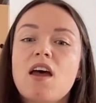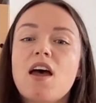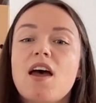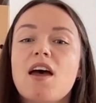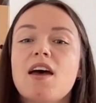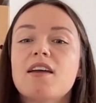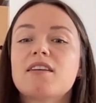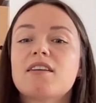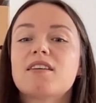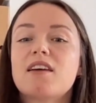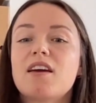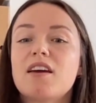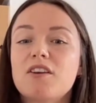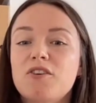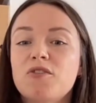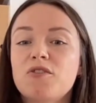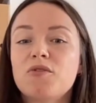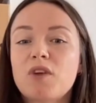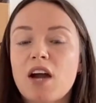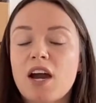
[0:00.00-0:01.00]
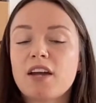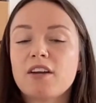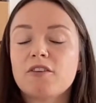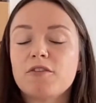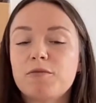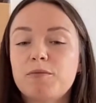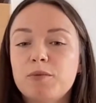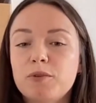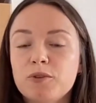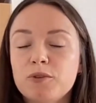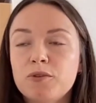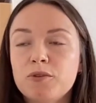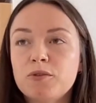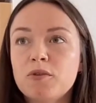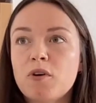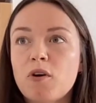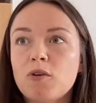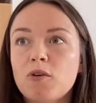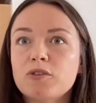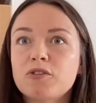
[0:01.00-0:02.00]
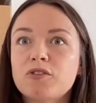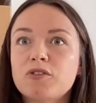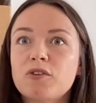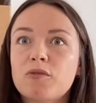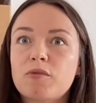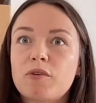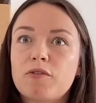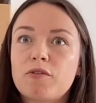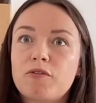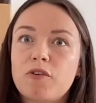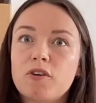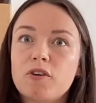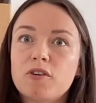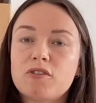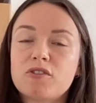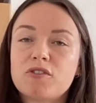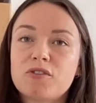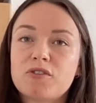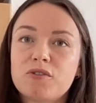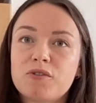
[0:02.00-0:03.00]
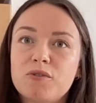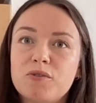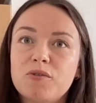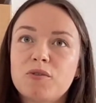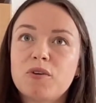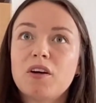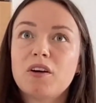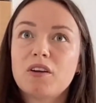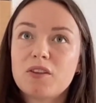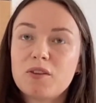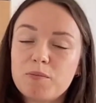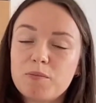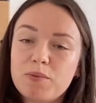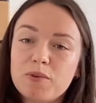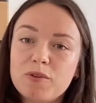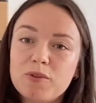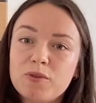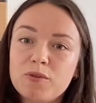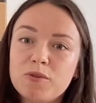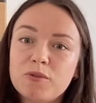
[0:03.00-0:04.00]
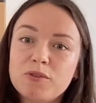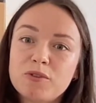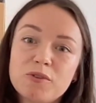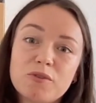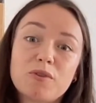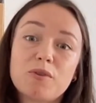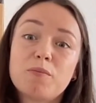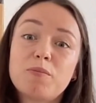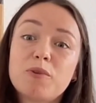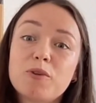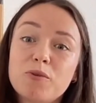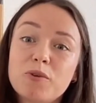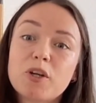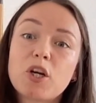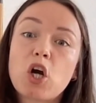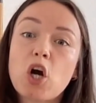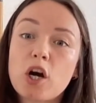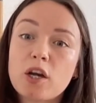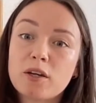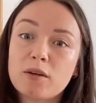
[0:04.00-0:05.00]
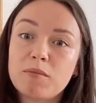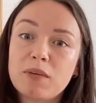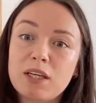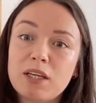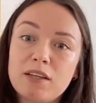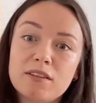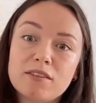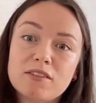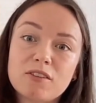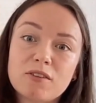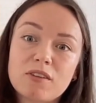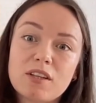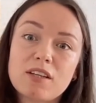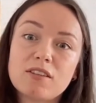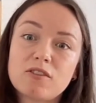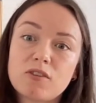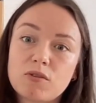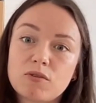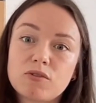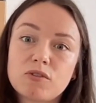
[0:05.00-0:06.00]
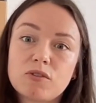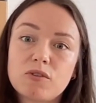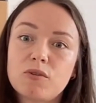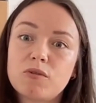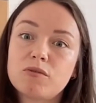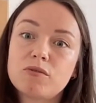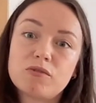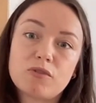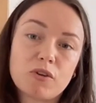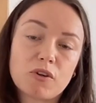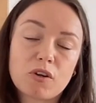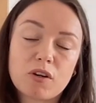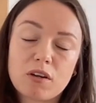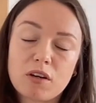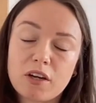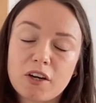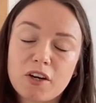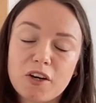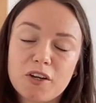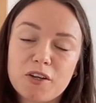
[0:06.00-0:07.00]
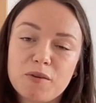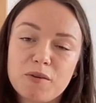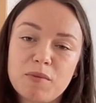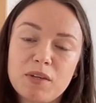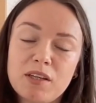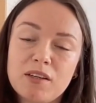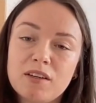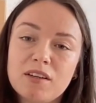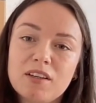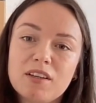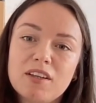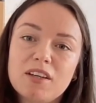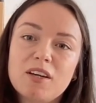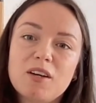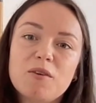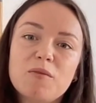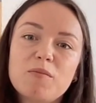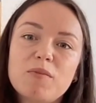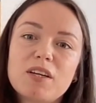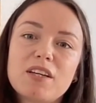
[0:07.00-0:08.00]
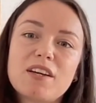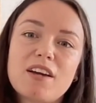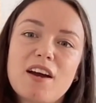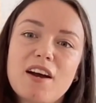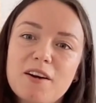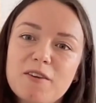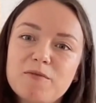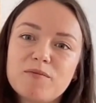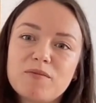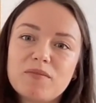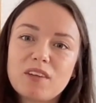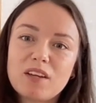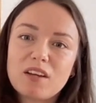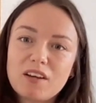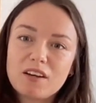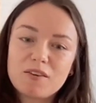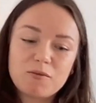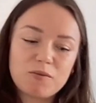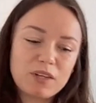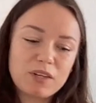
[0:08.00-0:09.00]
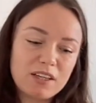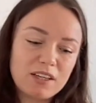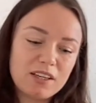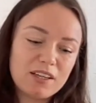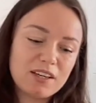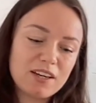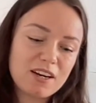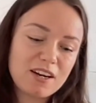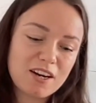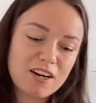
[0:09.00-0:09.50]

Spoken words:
And a new kind of blue also refers to the blue economy. So that's also circular economy. But yeah, we